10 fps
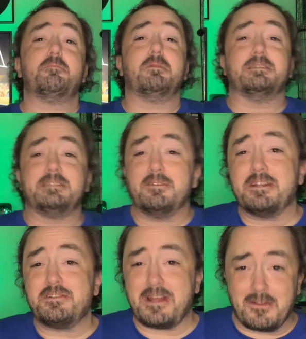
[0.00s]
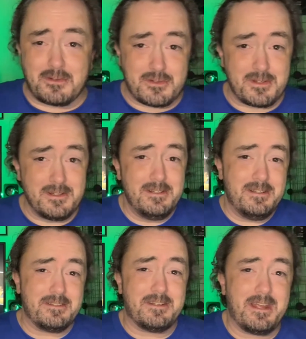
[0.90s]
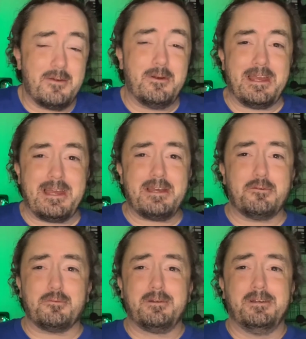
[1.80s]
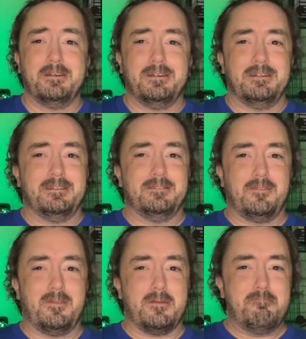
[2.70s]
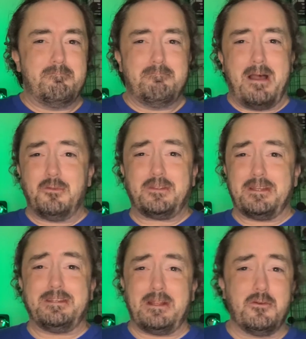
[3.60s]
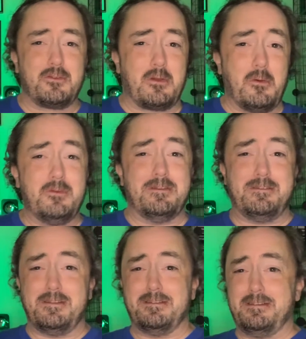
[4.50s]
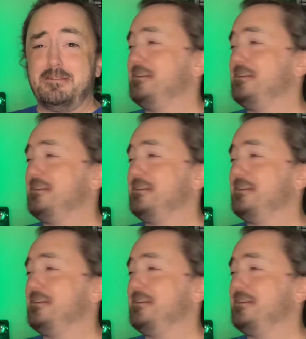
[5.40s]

Plus Everyday Challenge. Today we have the Mouseketeers go to Disney